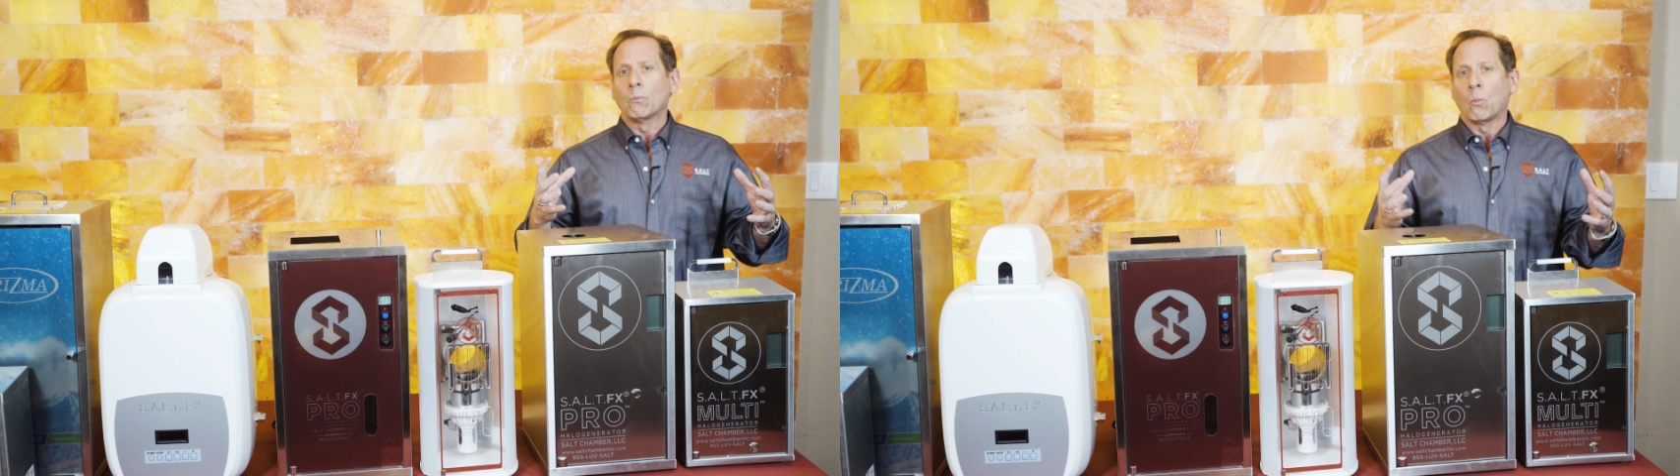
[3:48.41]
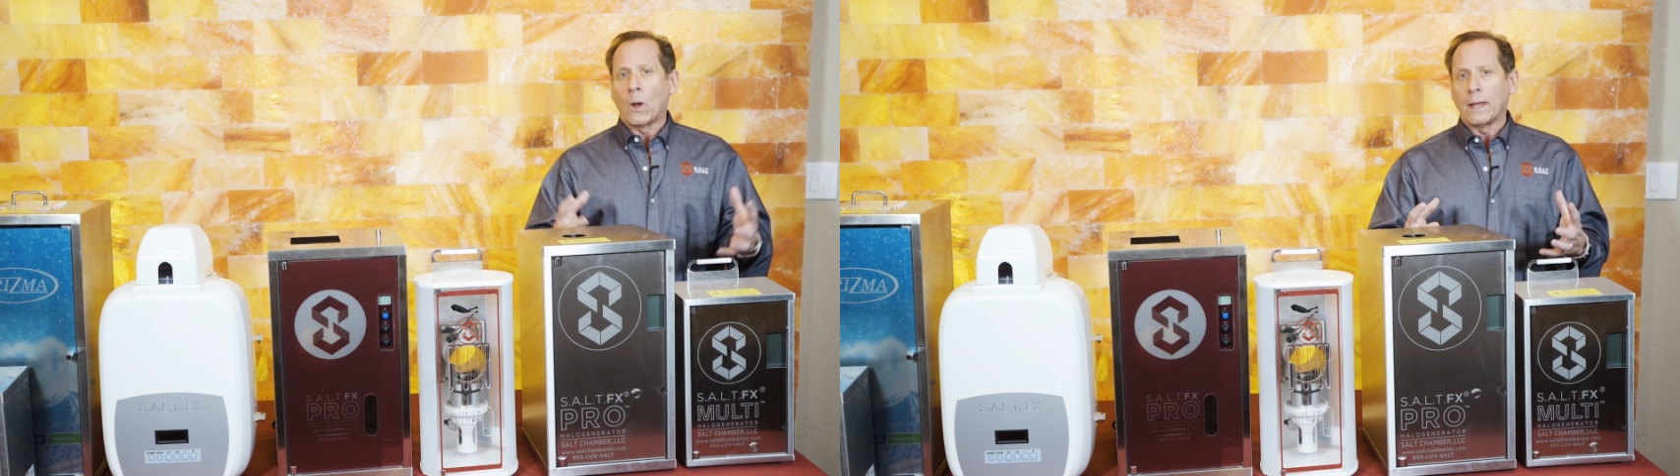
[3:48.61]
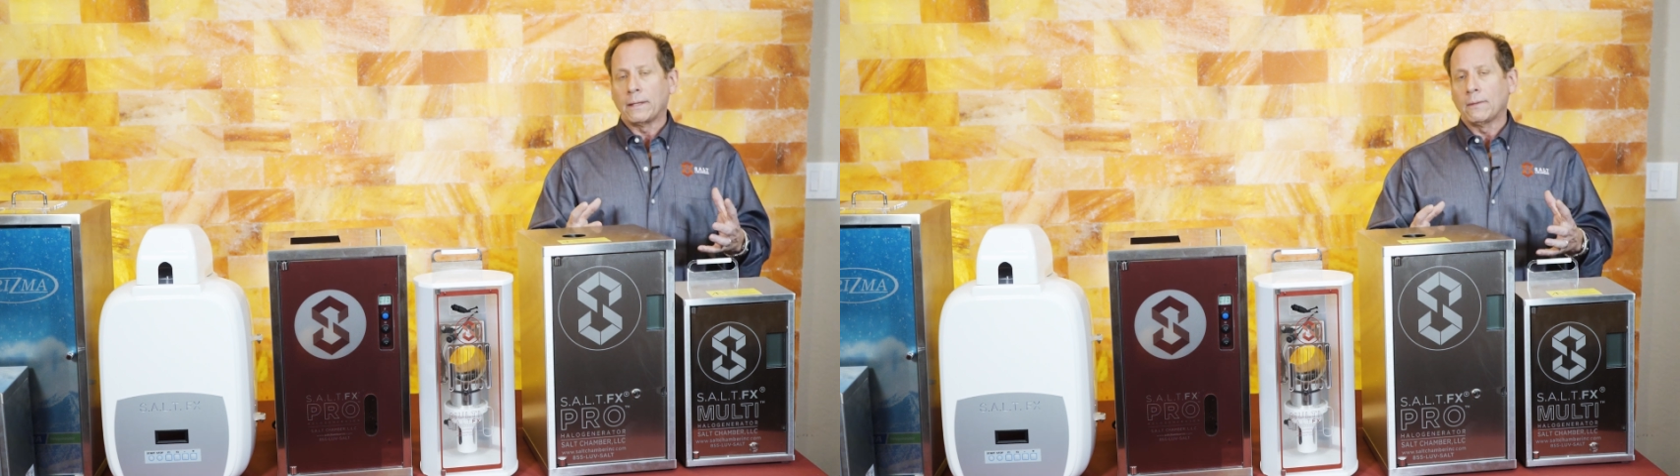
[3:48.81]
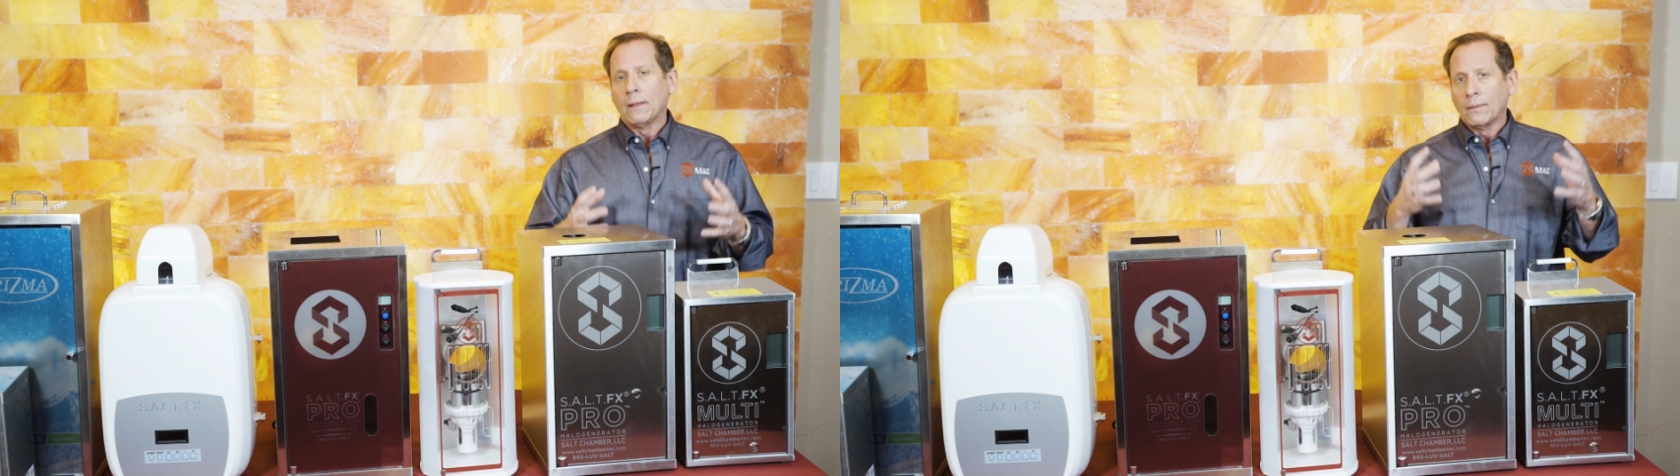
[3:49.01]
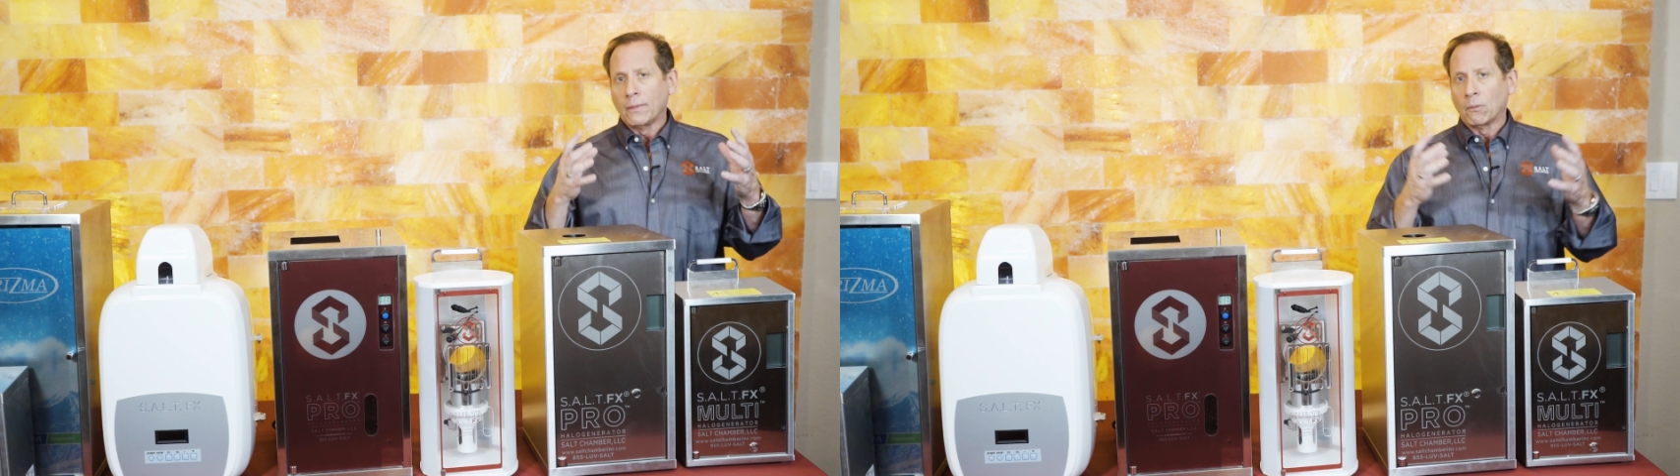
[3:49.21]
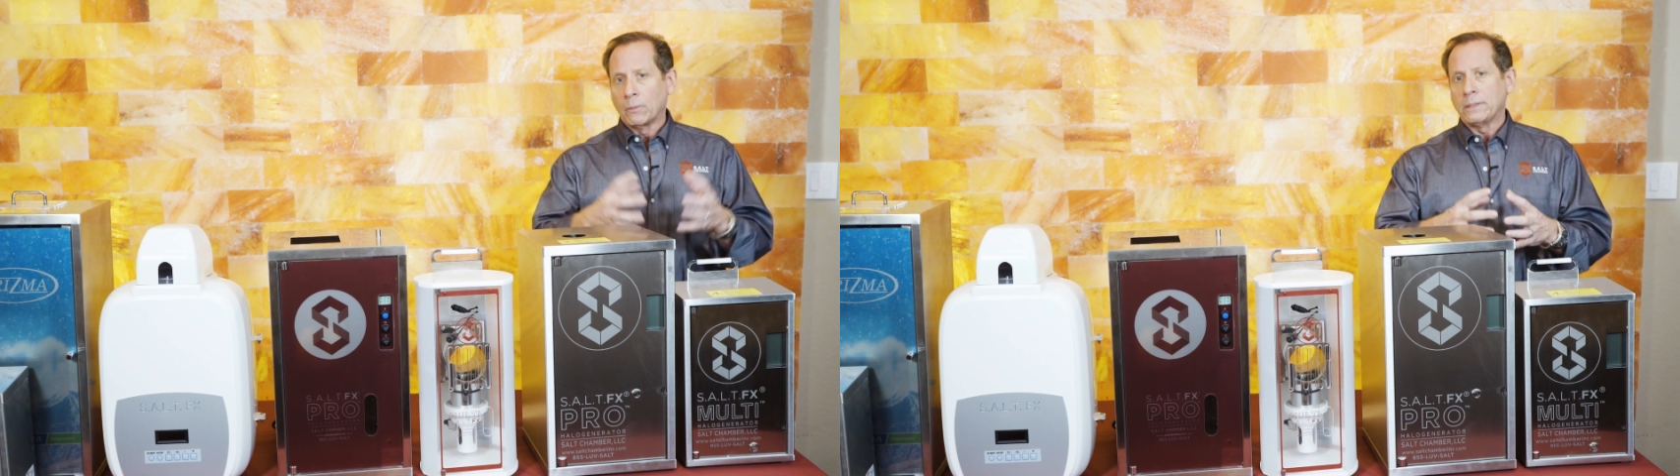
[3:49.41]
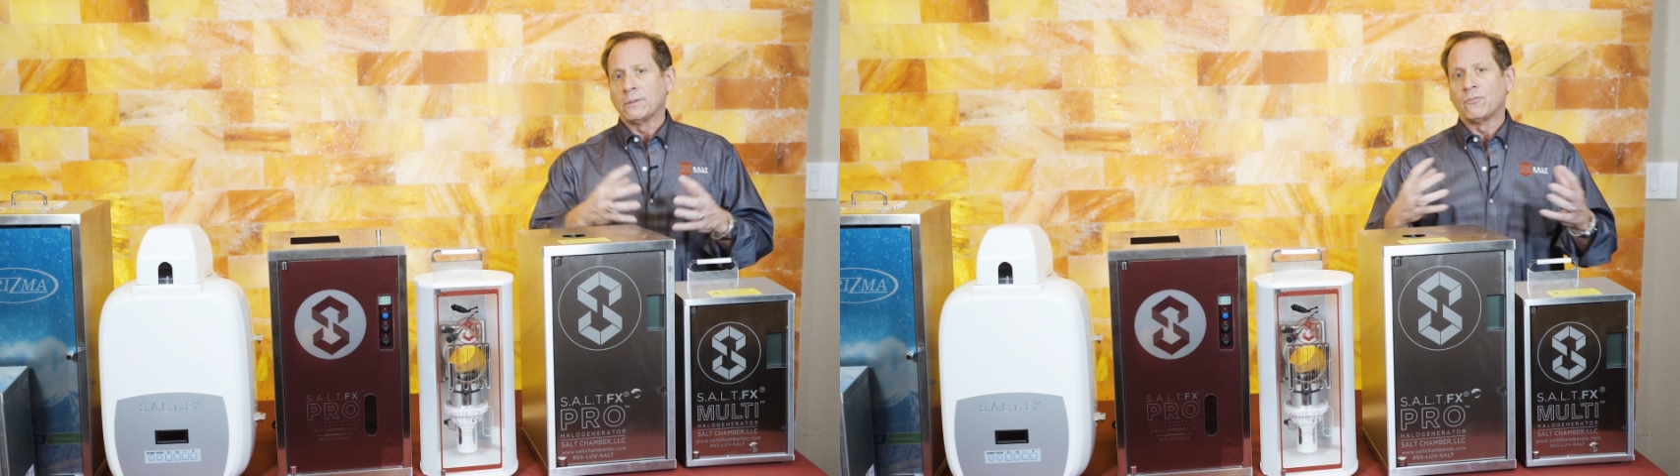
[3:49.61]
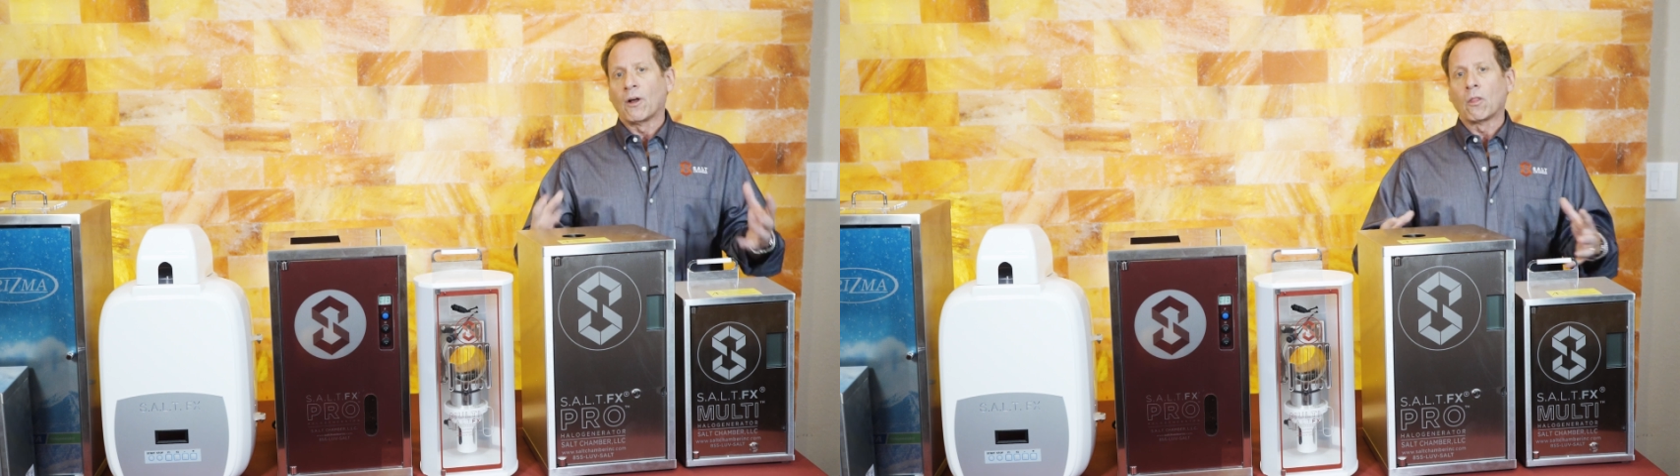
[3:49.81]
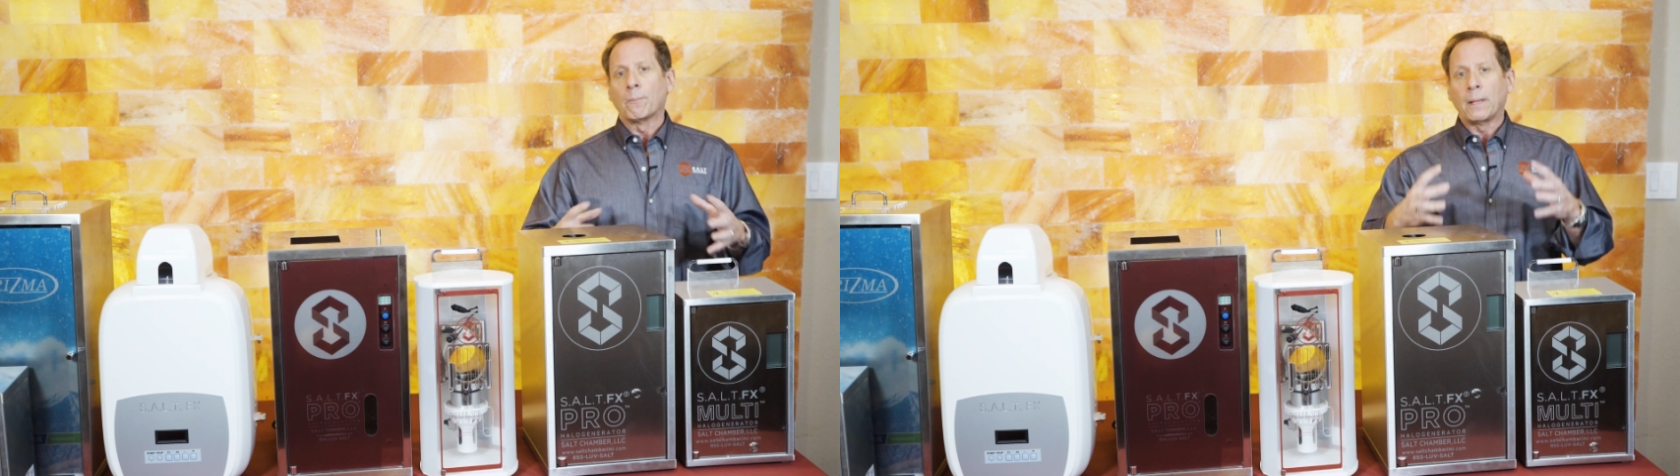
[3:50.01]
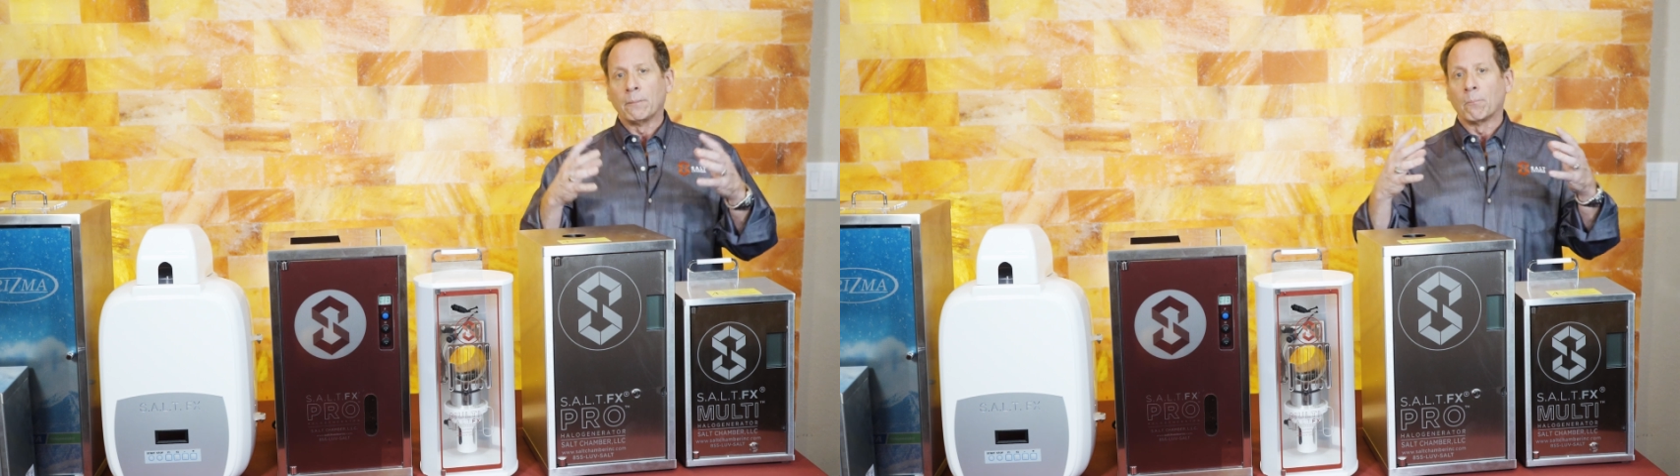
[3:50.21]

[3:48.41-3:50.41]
way that we develop